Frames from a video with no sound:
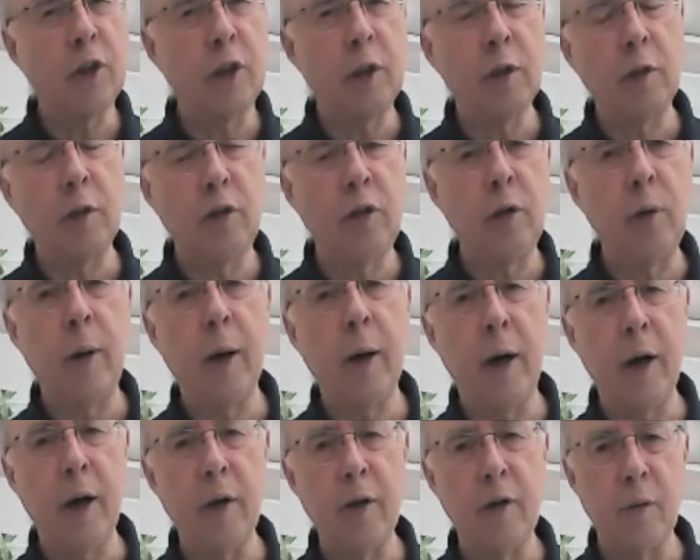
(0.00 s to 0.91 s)
of those two
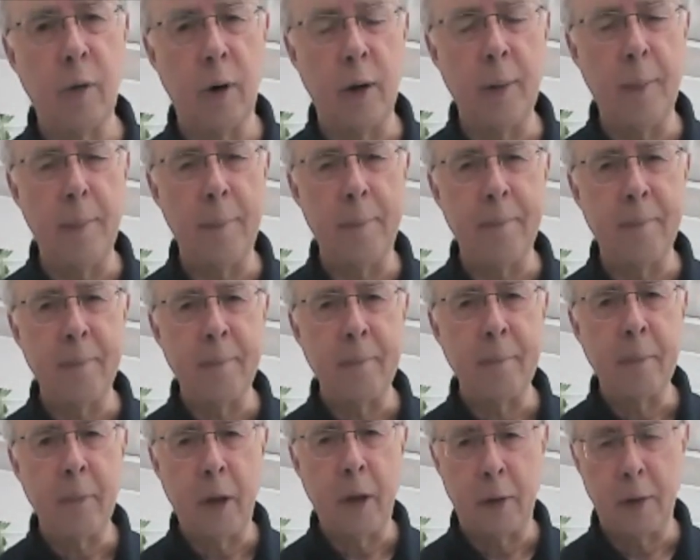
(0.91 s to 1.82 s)
areas, right?
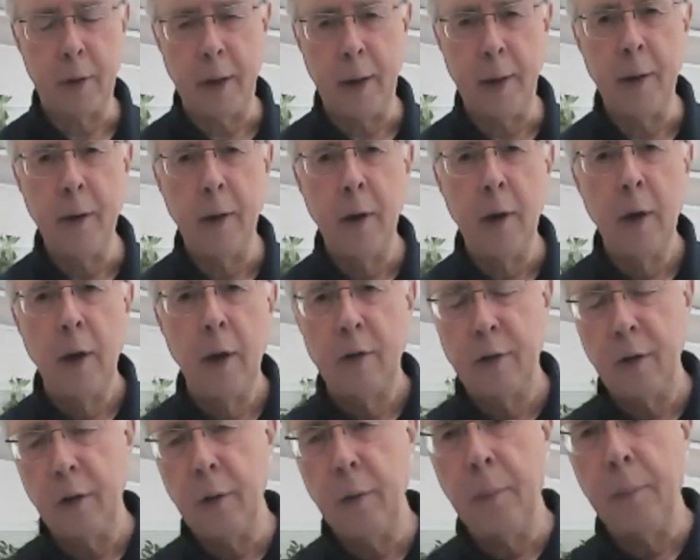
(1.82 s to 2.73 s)
Okay,
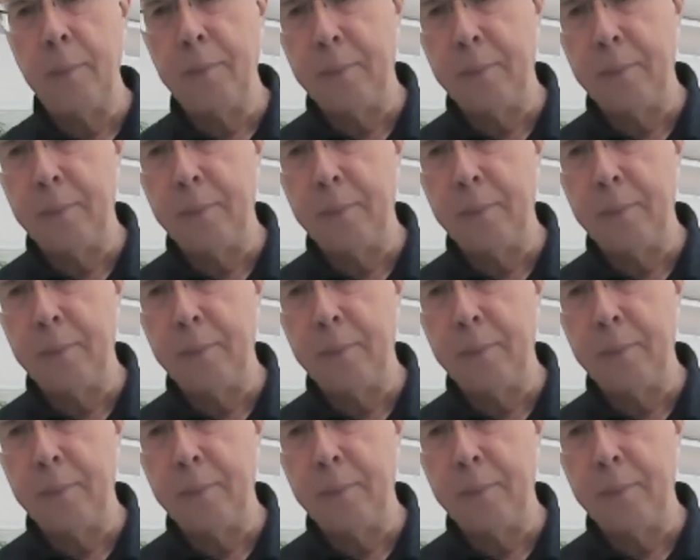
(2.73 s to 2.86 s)
so